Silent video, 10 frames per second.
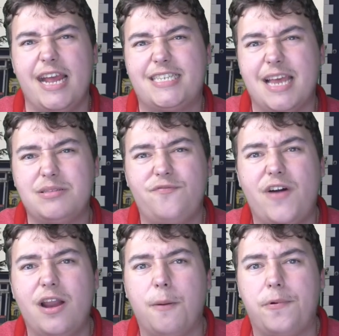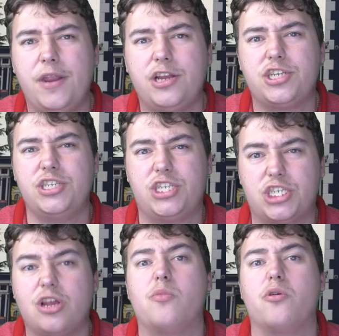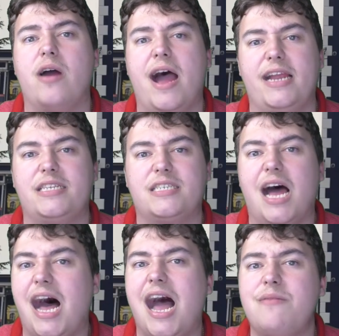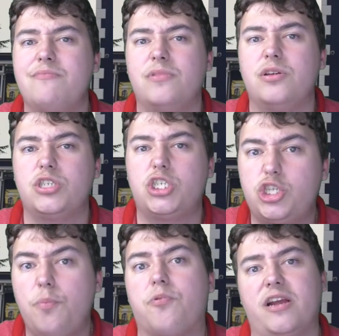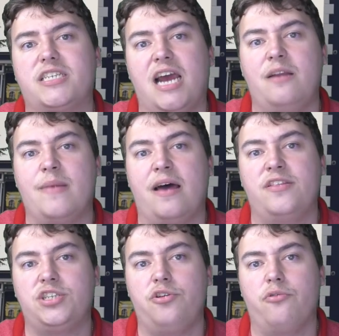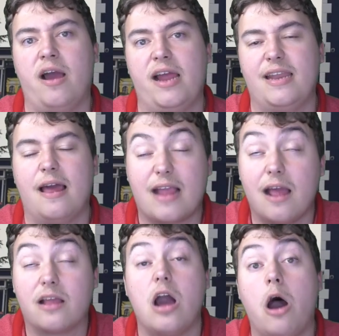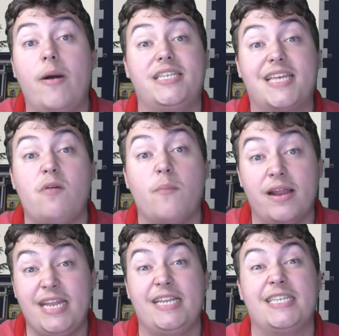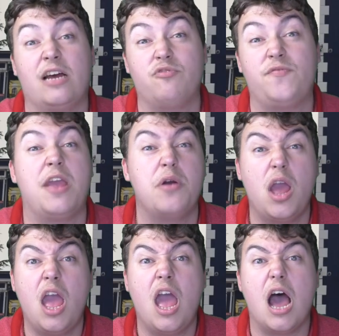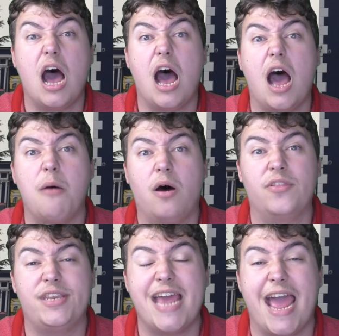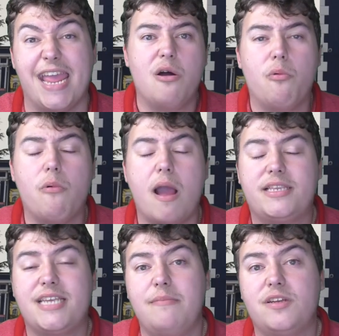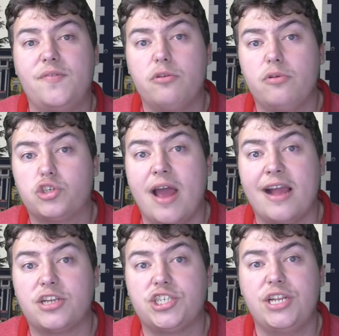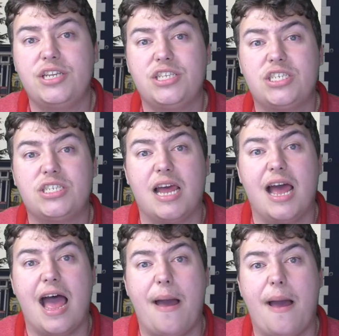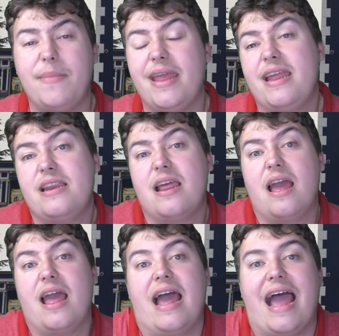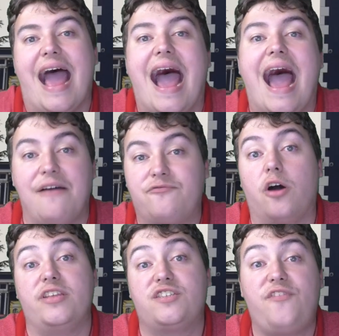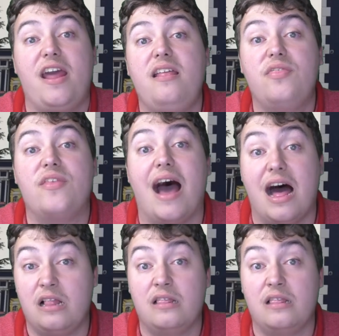in terms of final predictions, to summarise, I'm super excited about this new ride, and I can't wait to give it my detailed review on the day. In terms of other attractions, I mean, I've got this feeling that